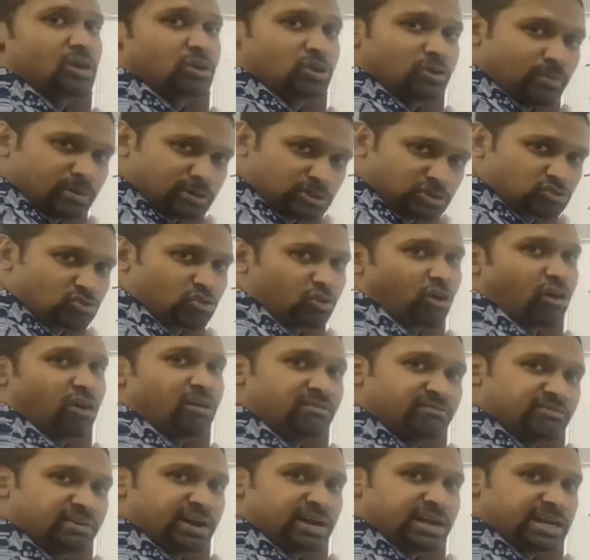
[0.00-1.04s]
you must
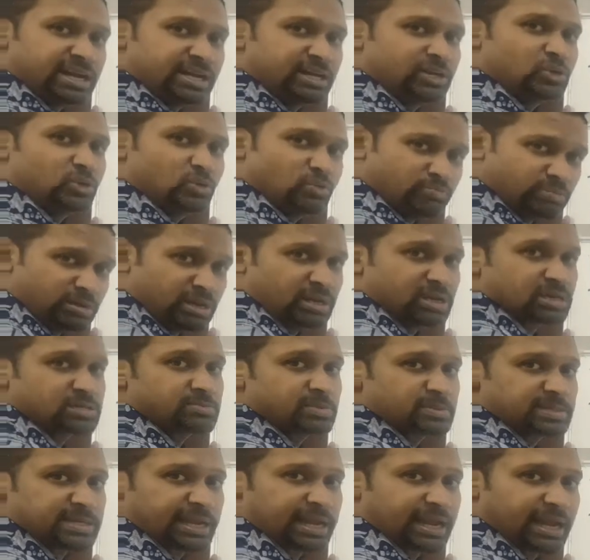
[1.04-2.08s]
convert it to meters
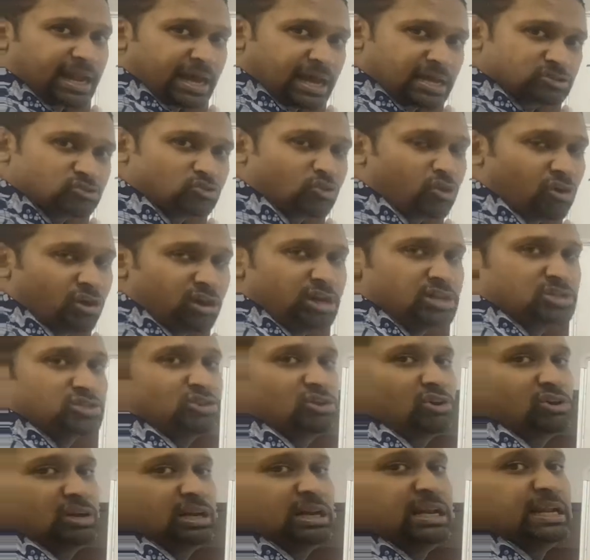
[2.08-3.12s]
per second. So all this
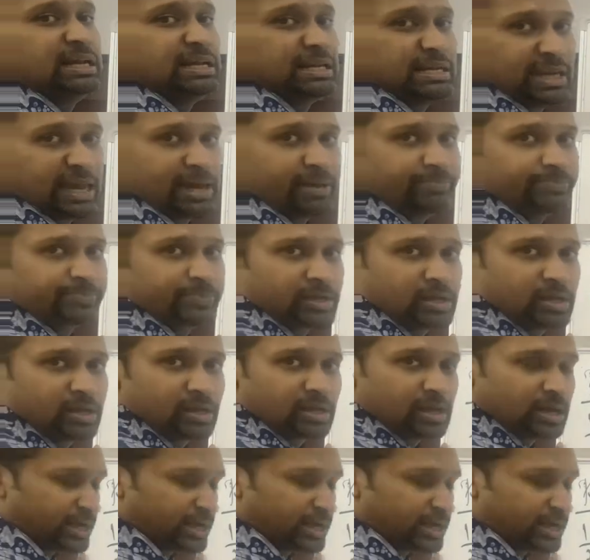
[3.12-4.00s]
you got to learn lah.